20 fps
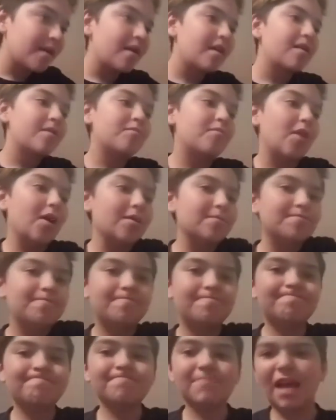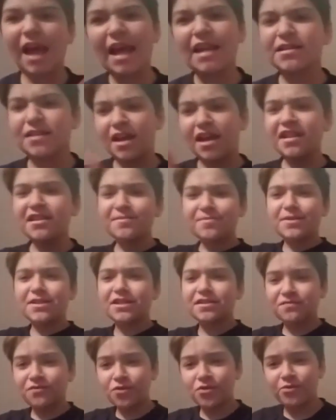but, and, and a
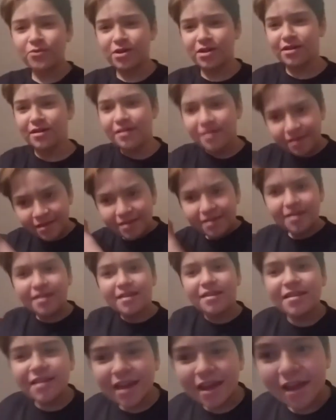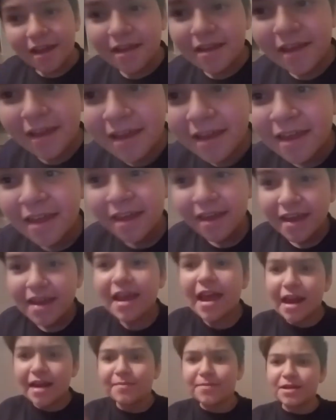PS4 one. Yeah,
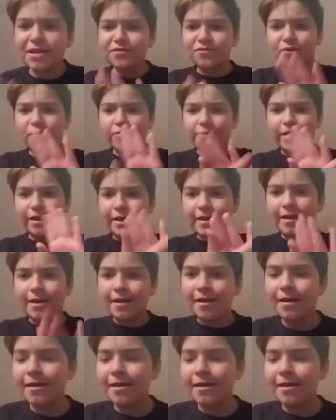and a PS4 one.